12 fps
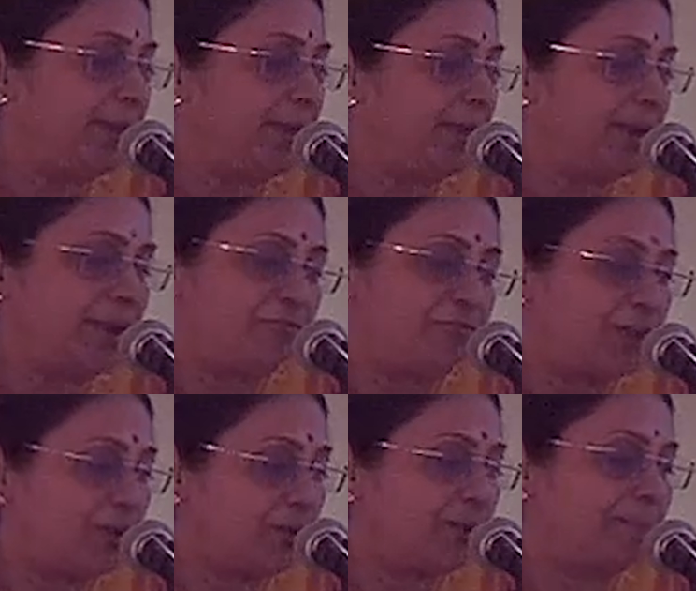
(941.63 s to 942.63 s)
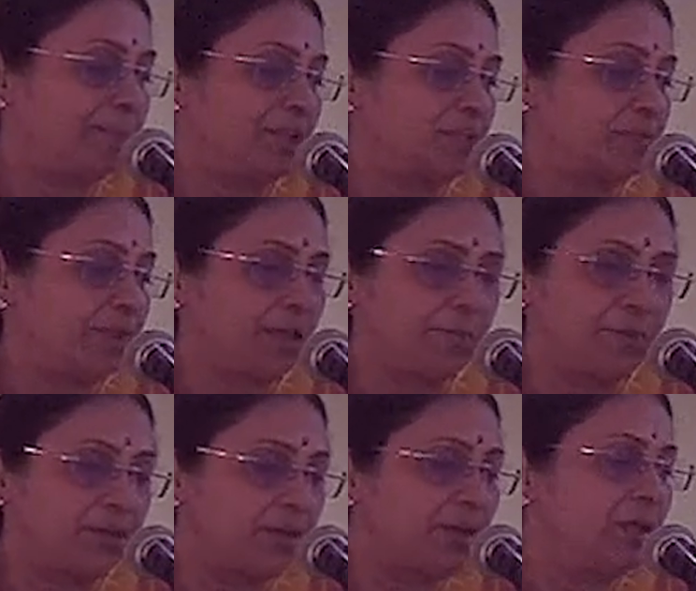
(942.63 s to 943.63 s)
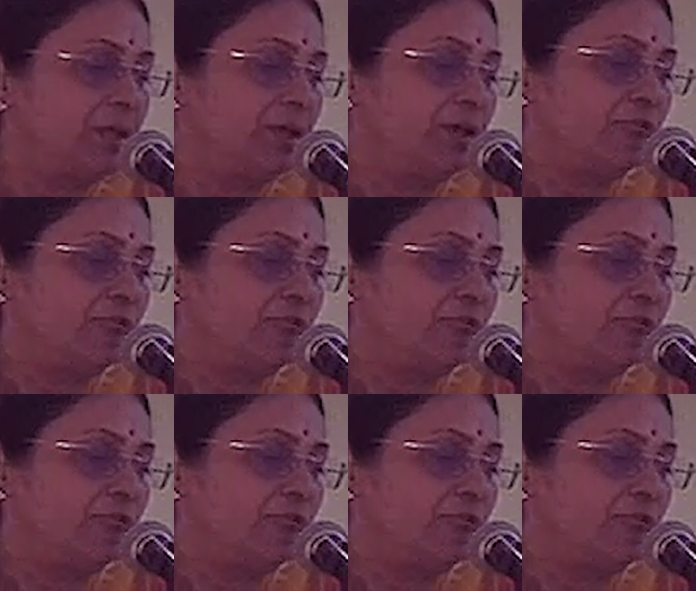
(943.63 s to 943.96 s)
bale and flowering plants were recommended